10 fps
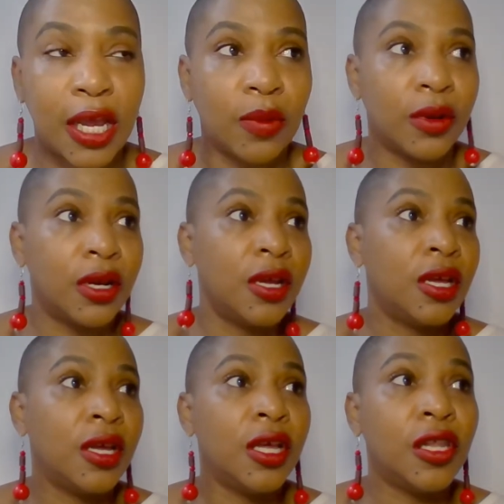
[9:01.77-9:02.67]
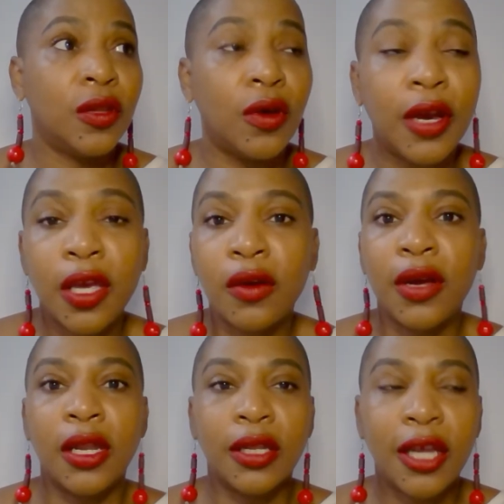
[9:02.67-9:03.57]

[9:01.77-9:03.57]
They were loyal and